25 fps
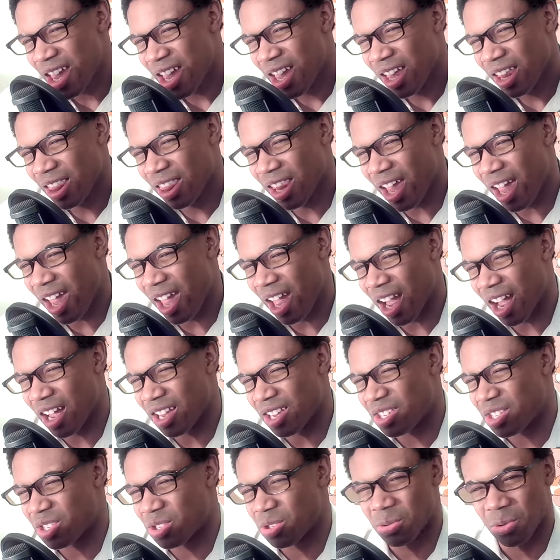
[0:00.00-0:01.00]
like a
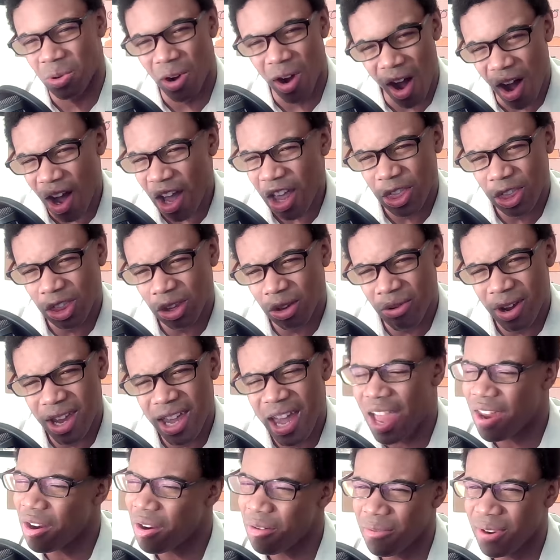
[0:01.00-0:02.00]
strong 3.
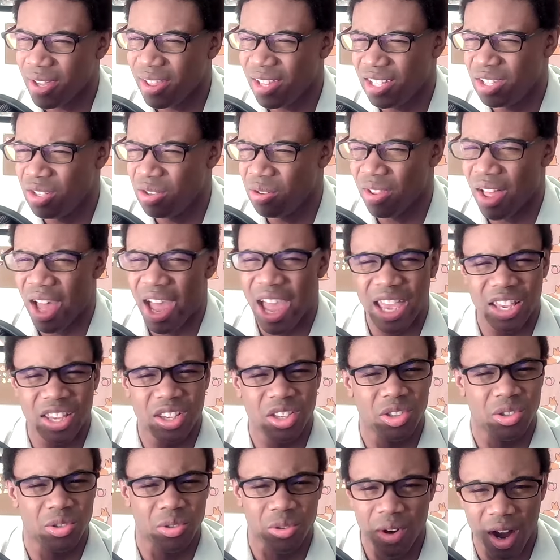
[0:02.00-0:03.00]
I don't really do like
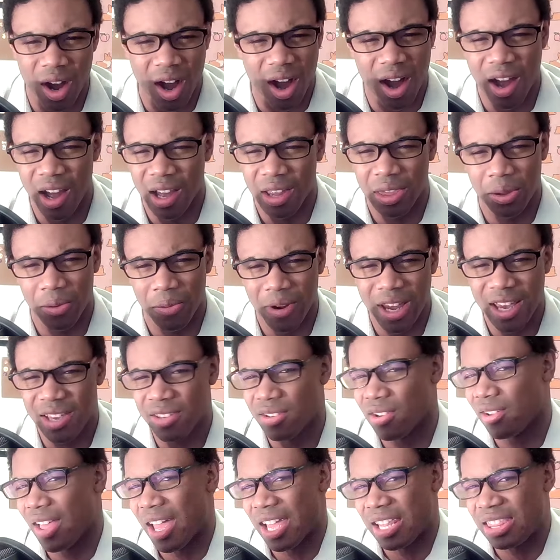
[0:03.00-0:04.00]
strong 3s
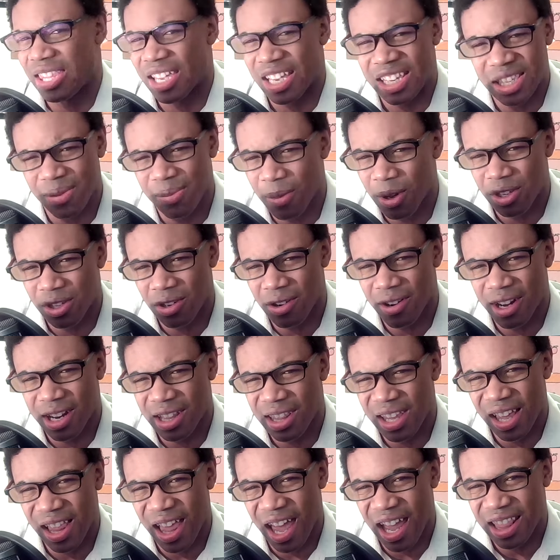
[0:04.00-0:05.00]
or like decimals or
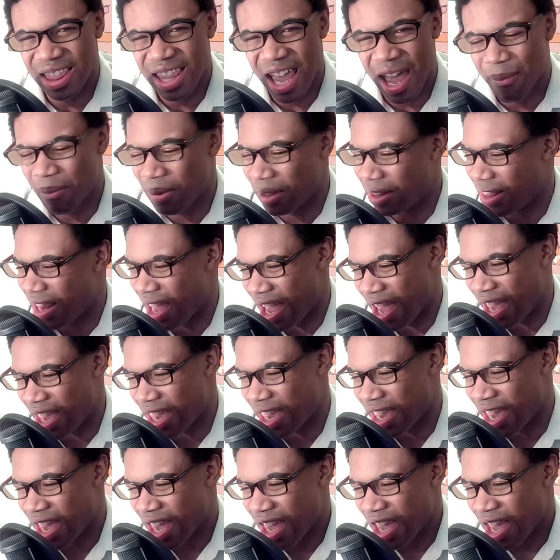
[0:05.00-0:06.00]
anything like that, but
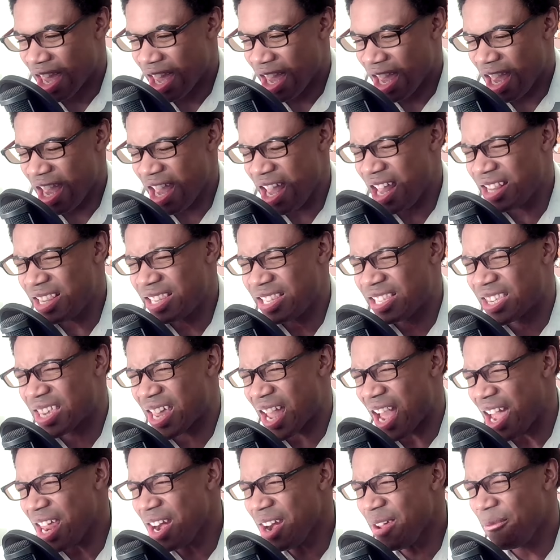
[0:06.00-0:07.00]
like, it's
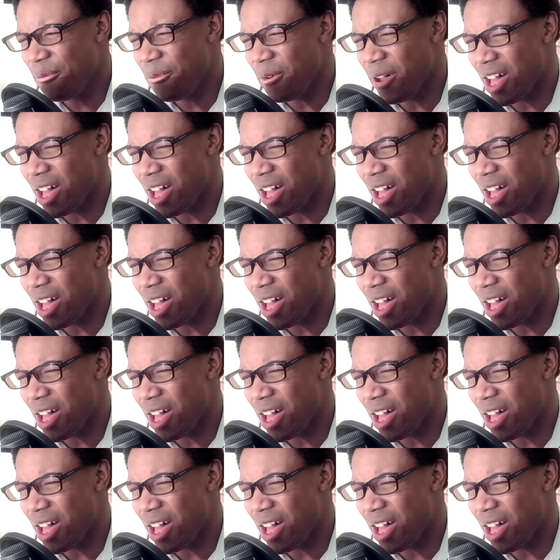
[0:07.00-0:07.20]
kind of